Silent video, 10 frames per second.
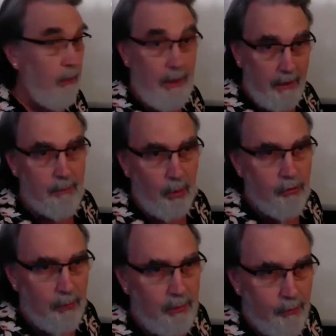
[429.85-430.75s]
Yeah, he
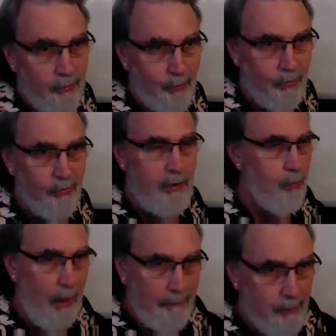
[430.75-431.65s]
blows up liquor stores or he
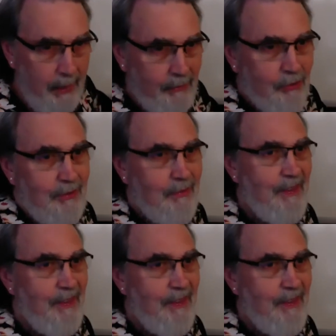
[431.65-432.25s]
robs banks.